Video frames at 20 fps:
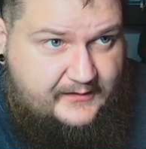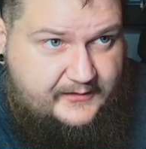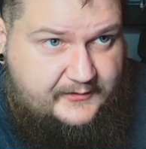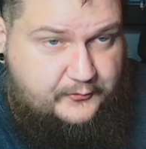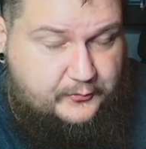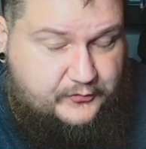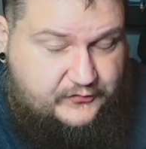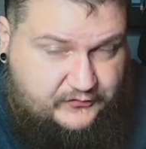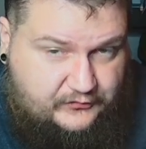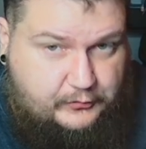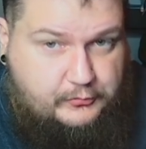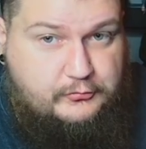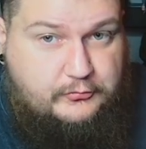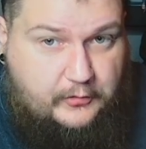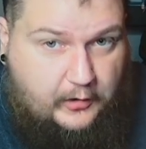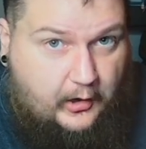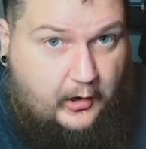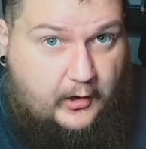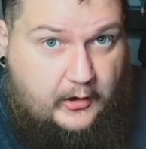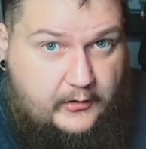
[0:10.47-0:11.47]
it was too
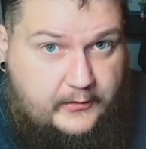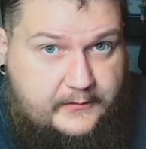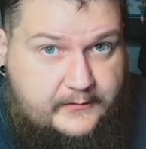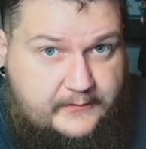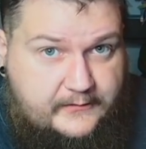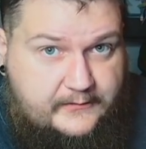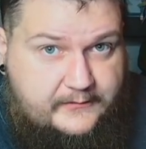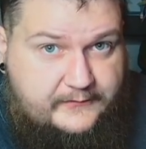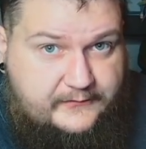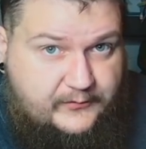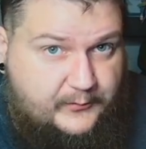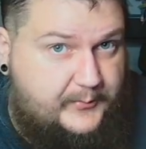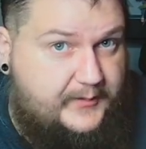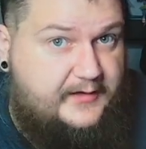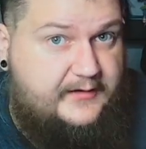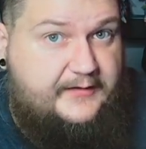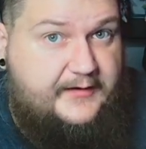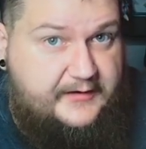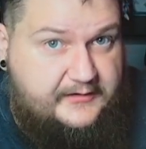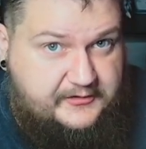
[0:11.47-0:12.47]
long to
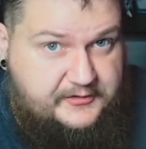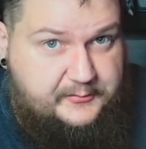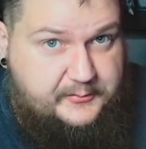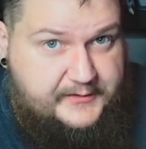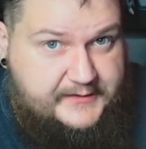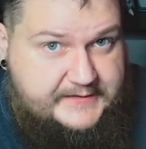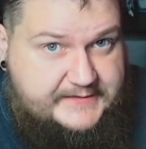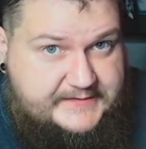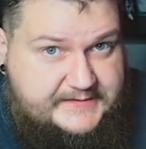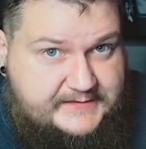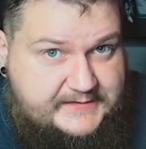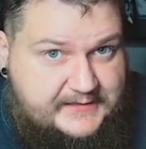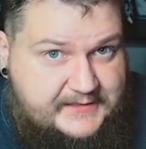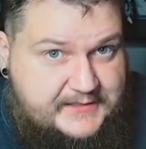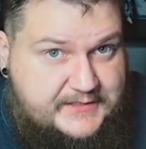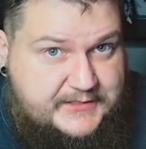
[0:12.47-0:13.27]
be a Daily Bits.